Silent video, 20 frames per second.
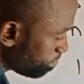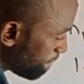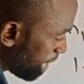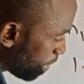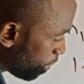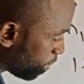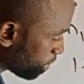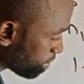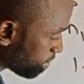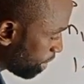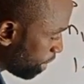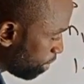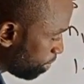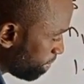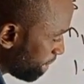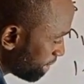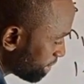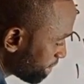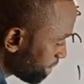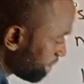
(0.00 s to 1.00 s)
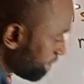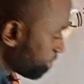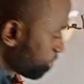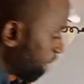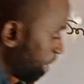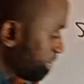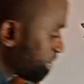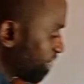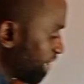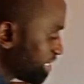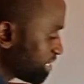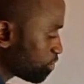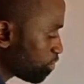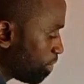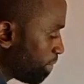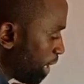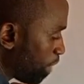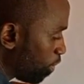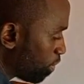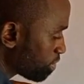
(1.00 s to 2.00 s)
By what now? By 3. So I'm dividing this
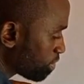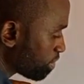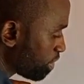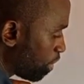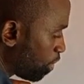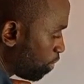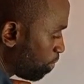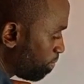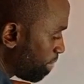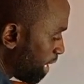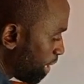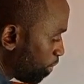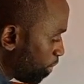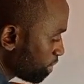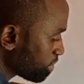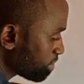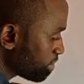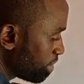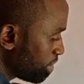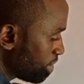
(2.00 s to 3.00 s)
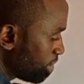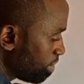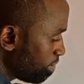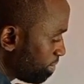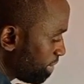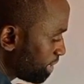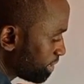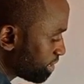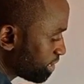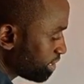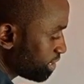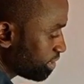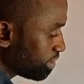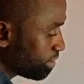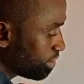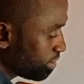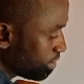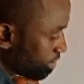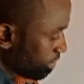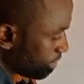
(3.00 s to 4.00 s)
one by what now? By what? By 3.
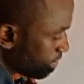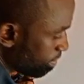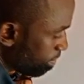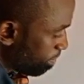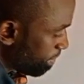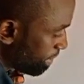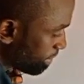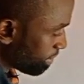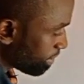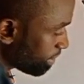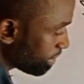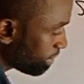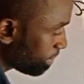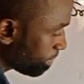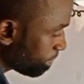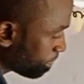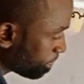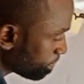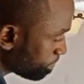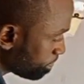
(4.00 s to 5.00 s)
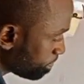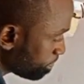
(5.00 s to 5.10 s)
By 3.